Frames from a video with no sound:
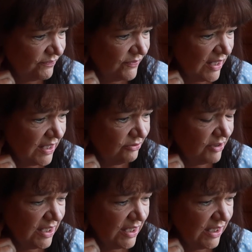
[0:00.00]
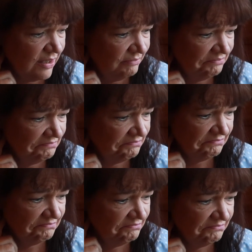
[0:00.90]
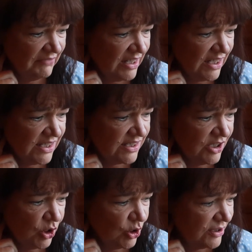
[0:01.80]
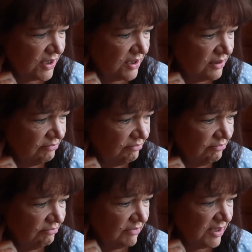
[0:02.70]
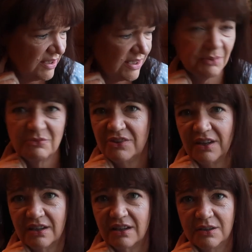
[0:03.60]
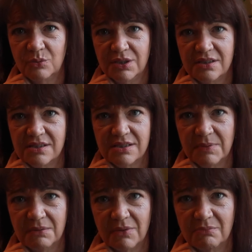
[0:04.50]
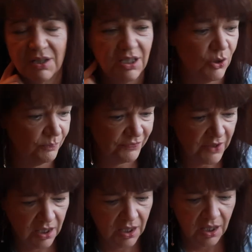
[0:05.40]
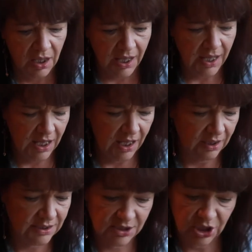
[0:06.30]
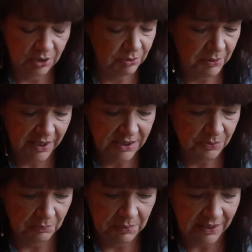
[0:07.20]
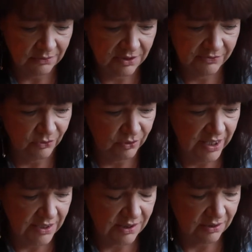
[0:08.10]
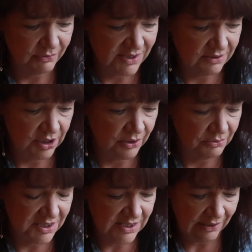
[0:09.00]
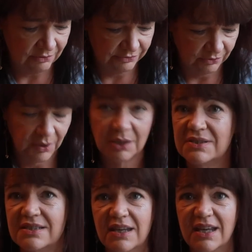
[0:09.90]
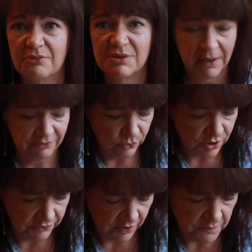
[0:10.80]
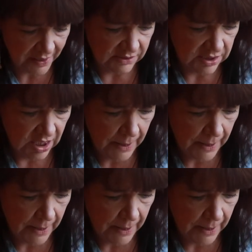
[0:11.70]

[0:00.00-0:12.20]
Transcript: That really is not something I would spend my money on. I certainly wouldn't pay £81 for it. And I was, you know, I was doubtful when I was thinking it was about £45.